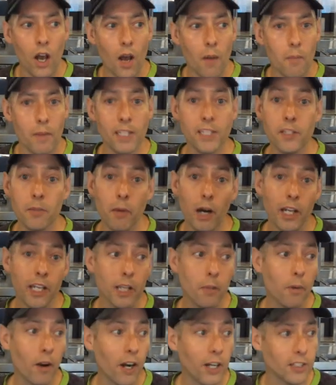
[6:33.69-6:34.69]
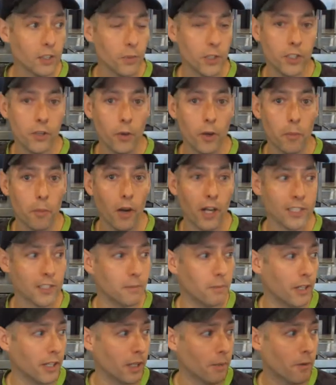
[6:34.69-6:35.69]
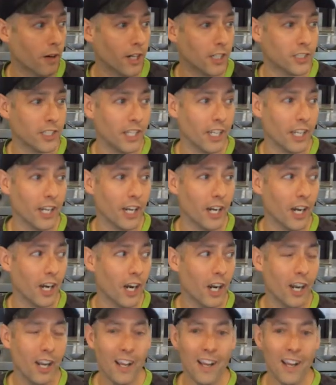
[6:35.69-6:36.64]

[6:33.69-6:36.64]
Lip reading: Missed the monkey bars. I wish I would have brought some monkey bars in here.